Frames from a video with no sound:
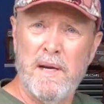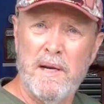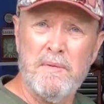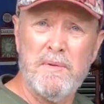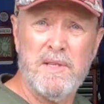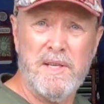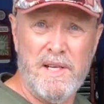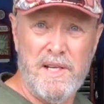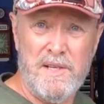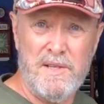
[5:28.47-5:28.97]
I
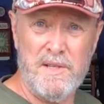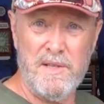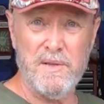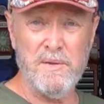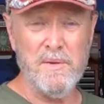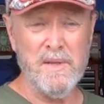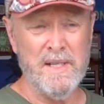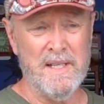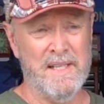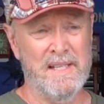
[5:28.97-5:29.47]
was going to
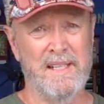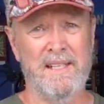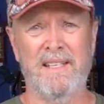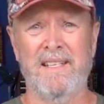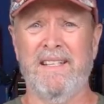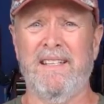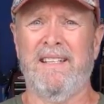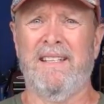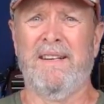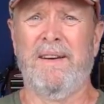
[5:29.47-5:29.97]
do.
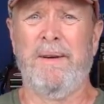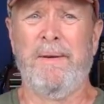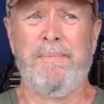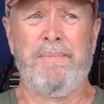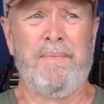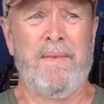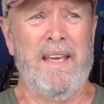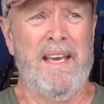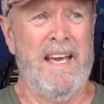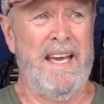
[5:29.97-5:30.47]

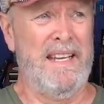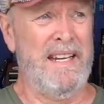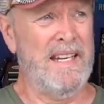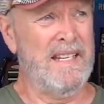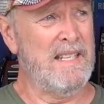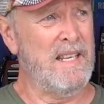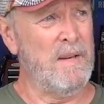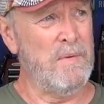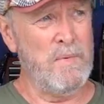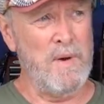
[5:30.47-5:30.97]
And they
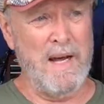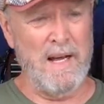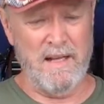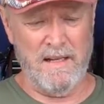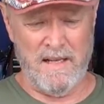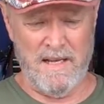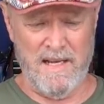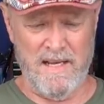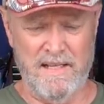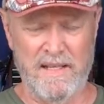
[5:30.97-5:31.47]
said,
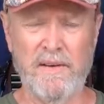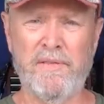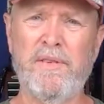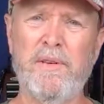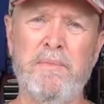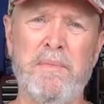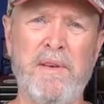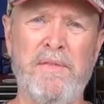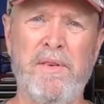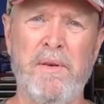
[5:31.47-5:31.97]
well, they're
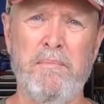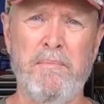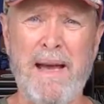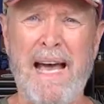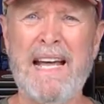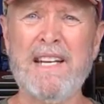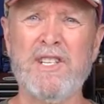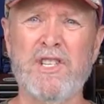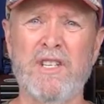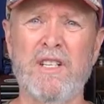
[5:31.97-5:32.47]
from different
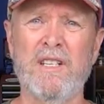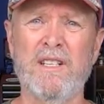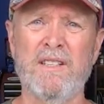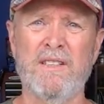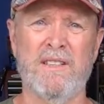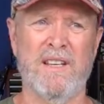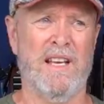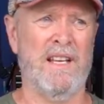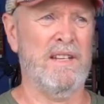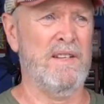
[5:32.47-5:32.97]

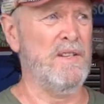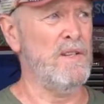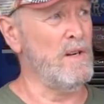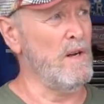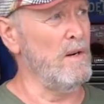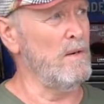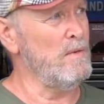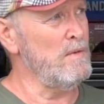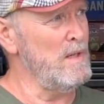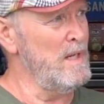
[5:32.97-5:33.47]
batches, and you
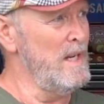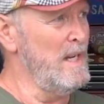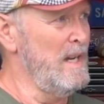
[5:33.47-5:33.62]
know,